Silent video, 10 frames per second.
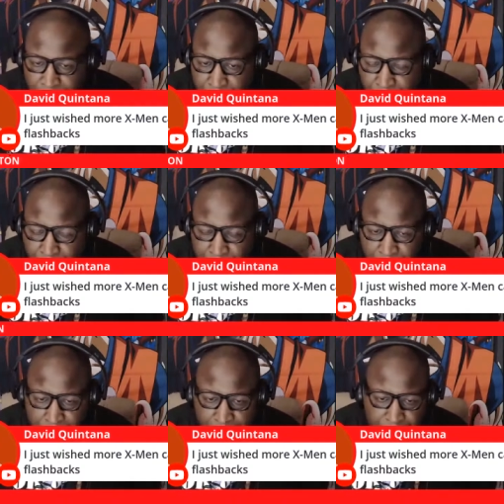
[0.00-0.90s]
actually
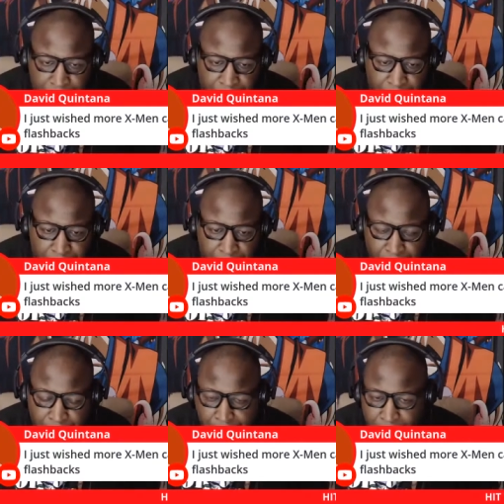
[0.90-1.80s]
spent more
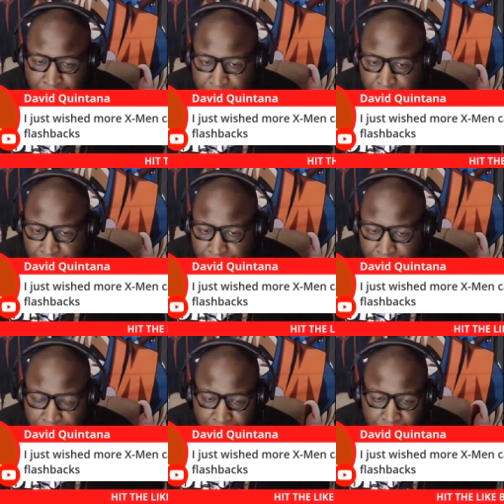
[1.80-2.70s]
time interacting with
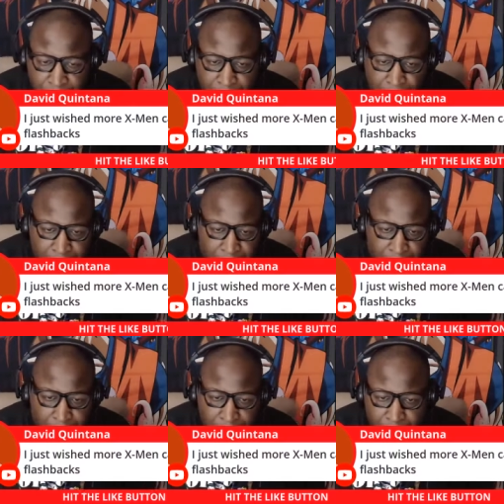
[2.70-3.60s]
the Speed
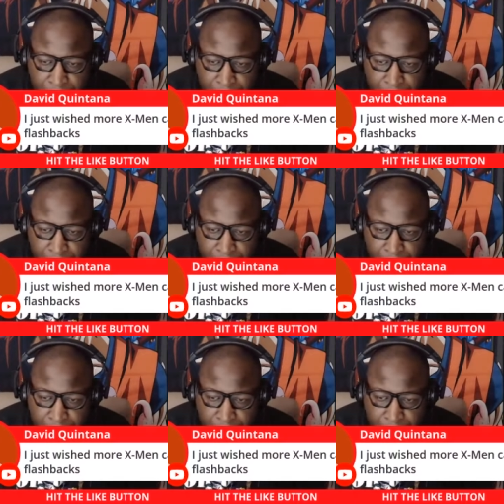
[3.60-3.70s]
Force,